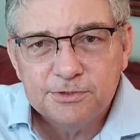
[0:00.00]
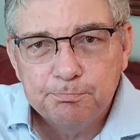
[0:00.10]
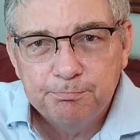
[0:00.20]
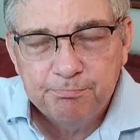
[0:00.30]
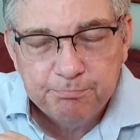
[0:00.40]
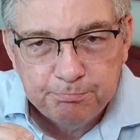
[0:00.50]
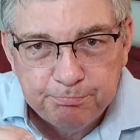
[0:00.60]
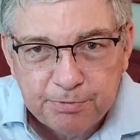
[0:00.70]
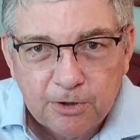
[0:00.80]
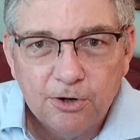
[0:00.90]
is
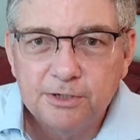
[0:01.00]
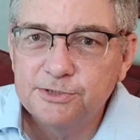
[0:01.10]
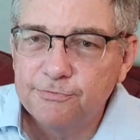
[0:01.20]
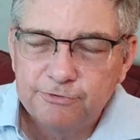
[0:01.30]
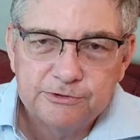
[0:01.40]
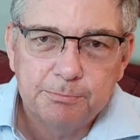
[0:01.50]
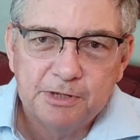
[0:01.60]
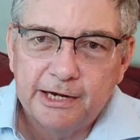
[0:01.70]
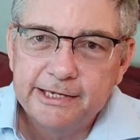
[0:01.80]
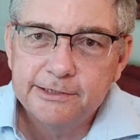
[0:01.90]
because of
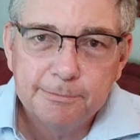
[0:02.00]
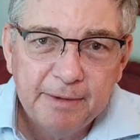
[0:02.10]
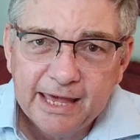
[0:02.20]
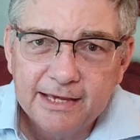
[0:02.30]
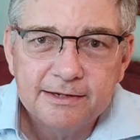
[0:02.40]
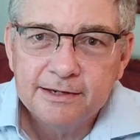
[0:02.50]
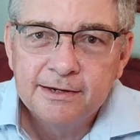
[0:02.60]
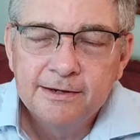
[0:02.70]
supply and demand.